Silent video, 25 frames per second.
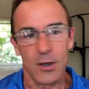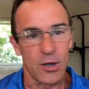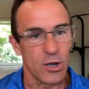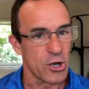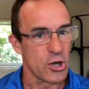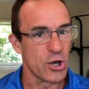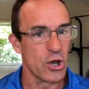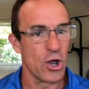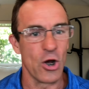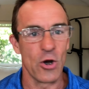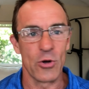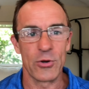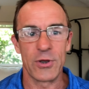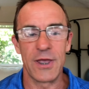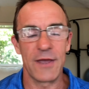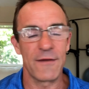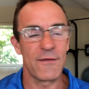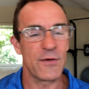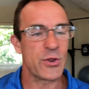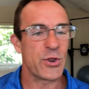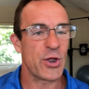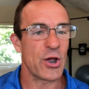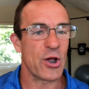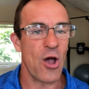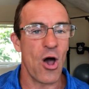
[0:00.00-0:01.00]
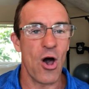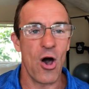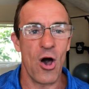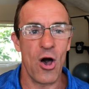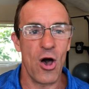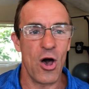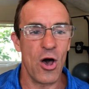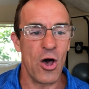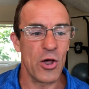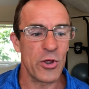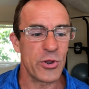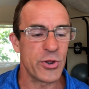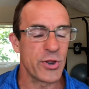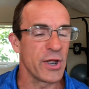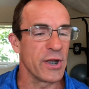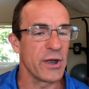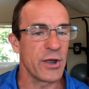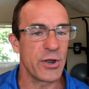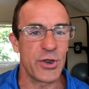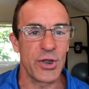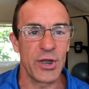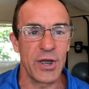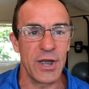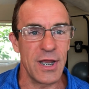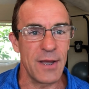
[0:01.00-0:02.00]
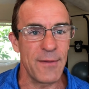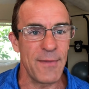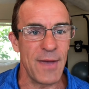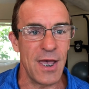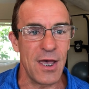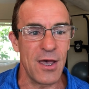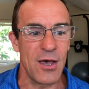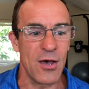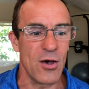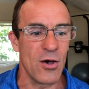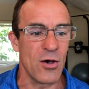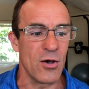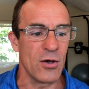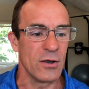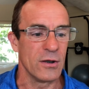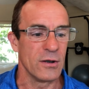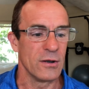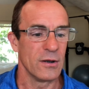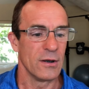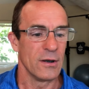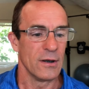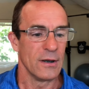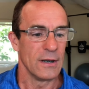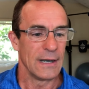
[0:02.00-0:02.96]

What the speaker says: give us a call, send us an email,